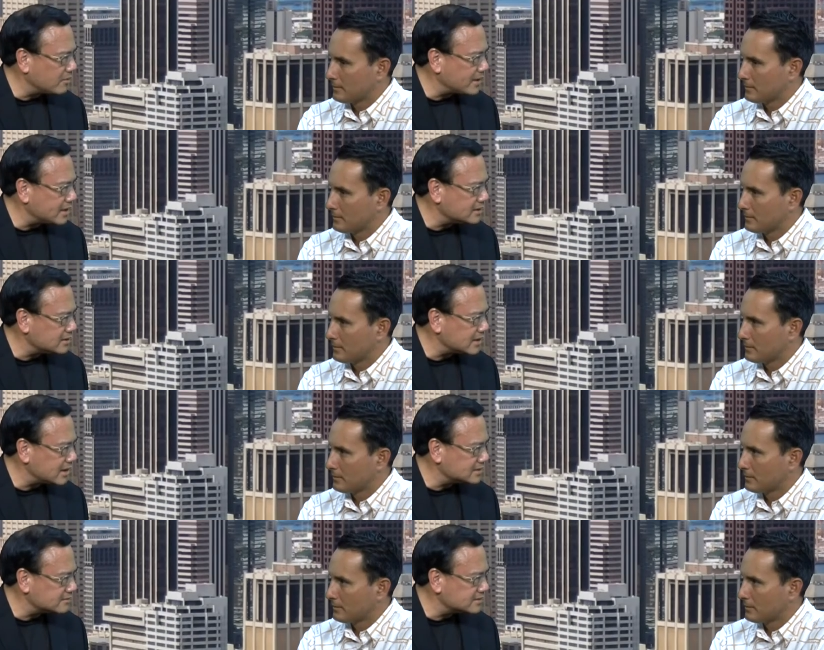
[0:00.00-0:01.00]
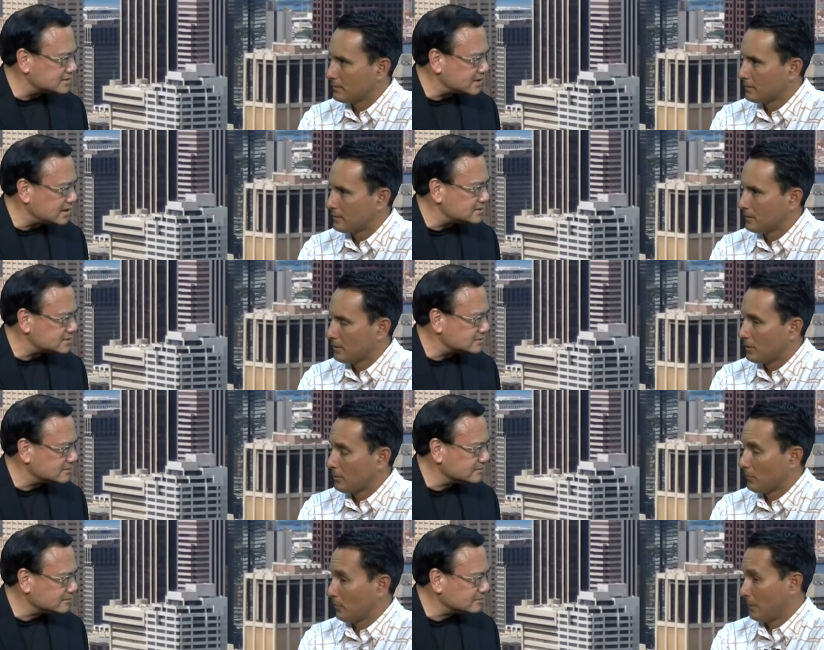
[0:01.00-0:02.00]
Speaker 1: back into the hands of the states?
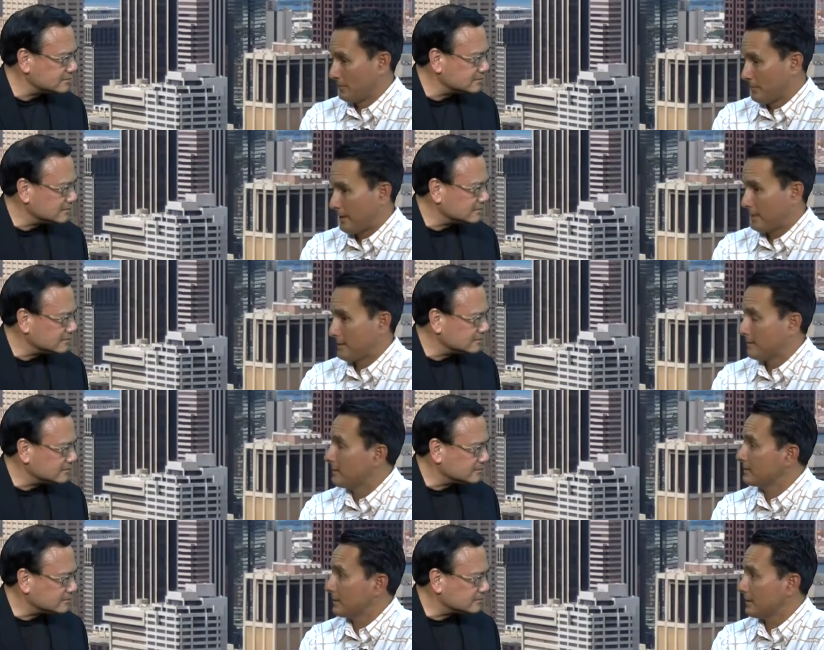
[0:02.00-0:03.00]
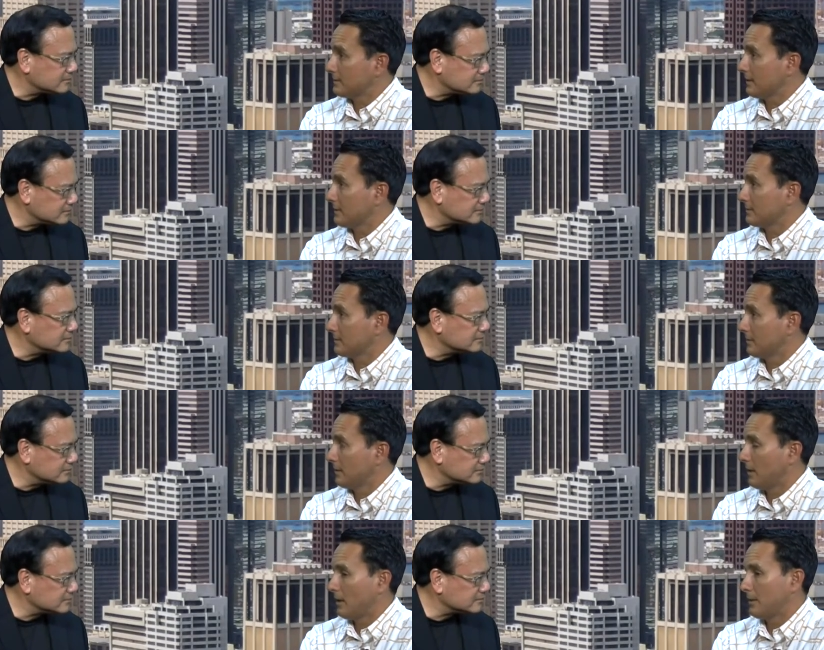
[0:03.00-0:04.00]
Well, in this case, yes.
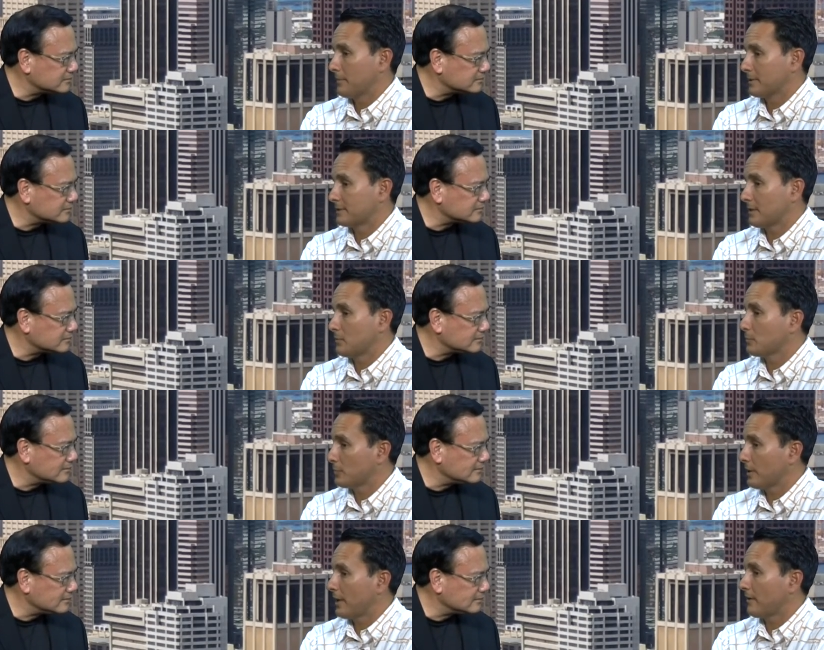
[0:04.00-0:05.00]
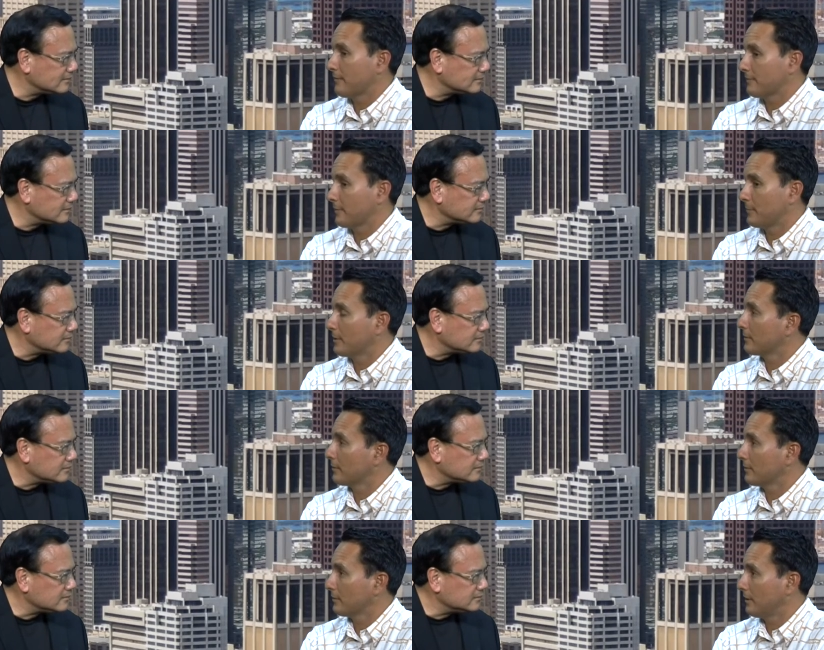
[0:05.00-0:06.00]
Mm-hmm. The state would have a
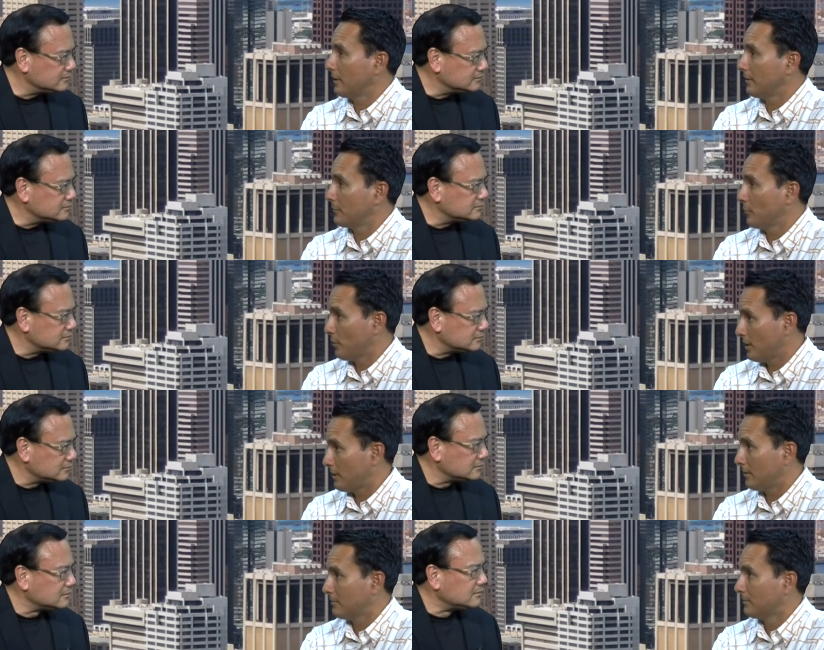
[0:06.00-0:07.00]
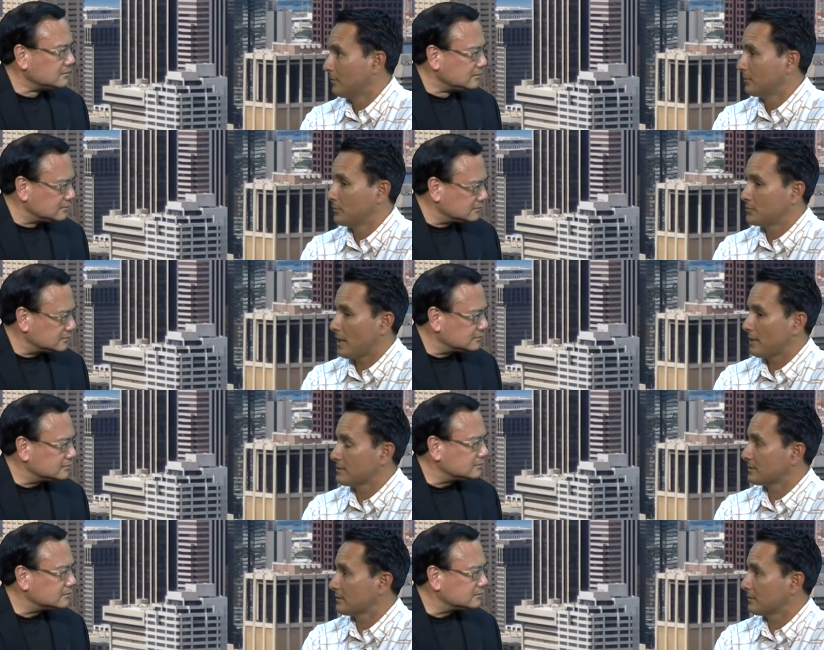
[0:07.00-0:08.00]
better know-how to
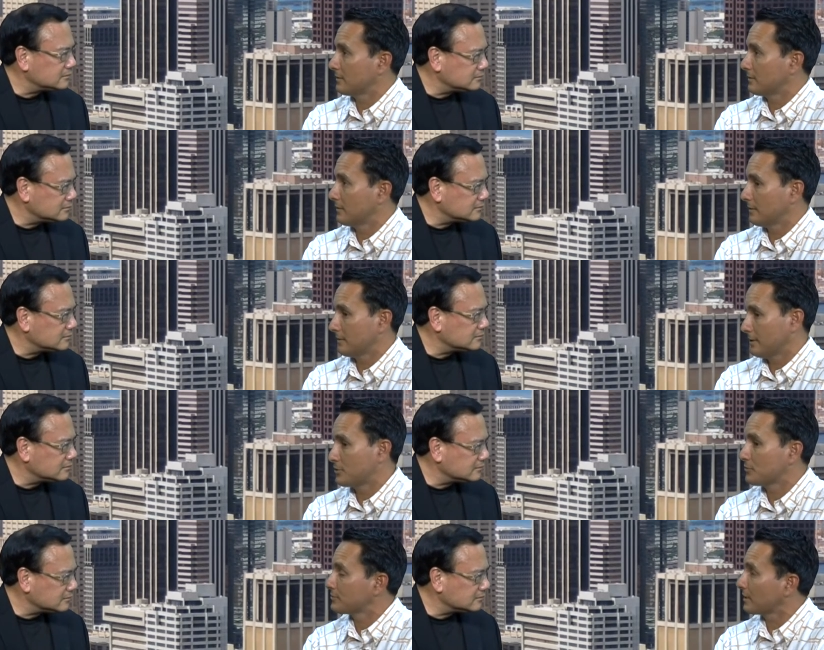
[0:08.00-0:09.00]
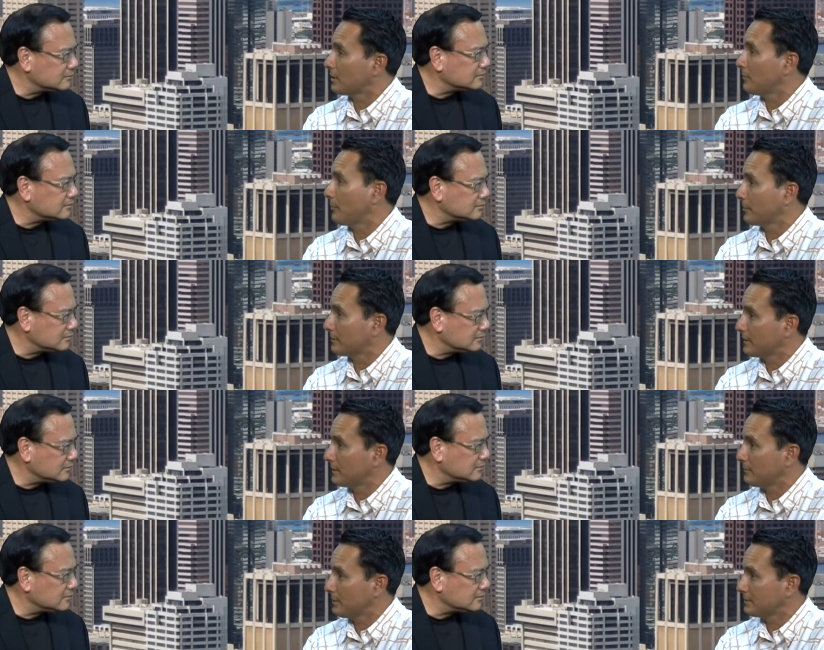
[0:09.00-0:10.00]
challenge the issues that come up on a
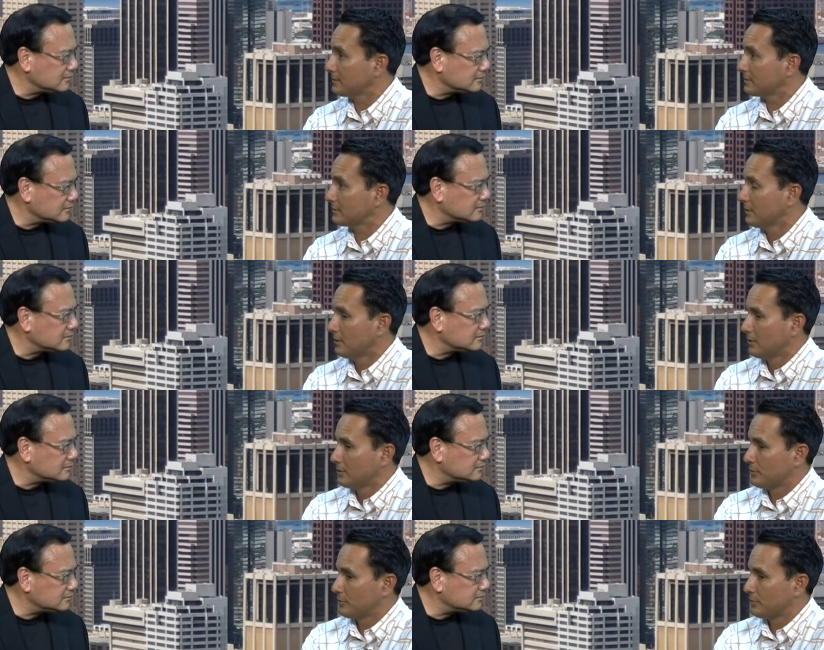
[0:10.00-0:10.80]
daily basis. You